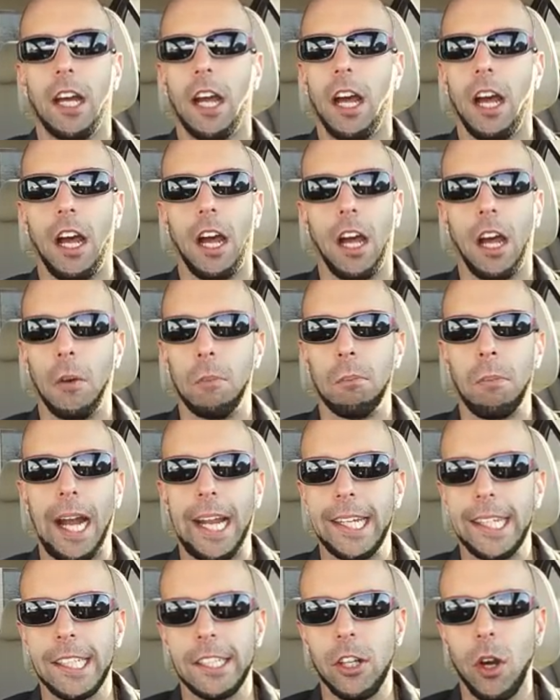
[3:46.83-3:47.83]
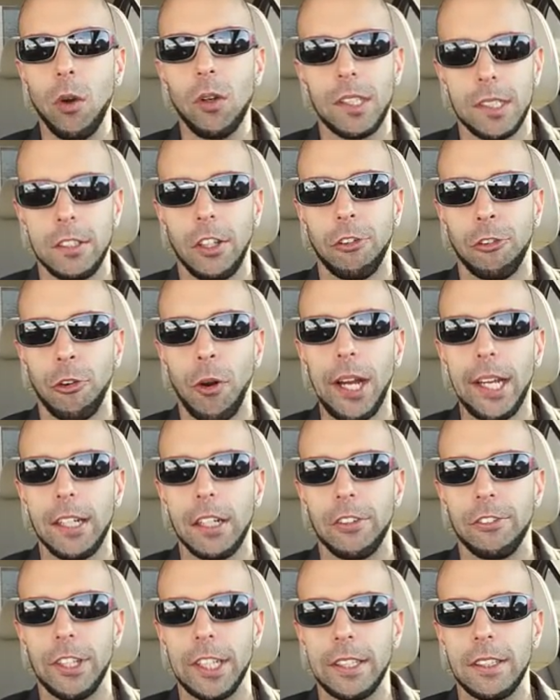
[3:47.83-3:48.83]
My ego is
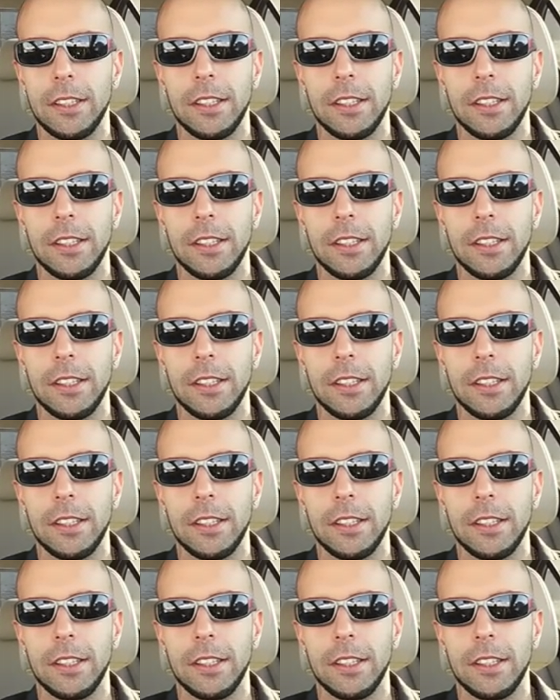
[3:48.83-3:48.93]
afraid of it.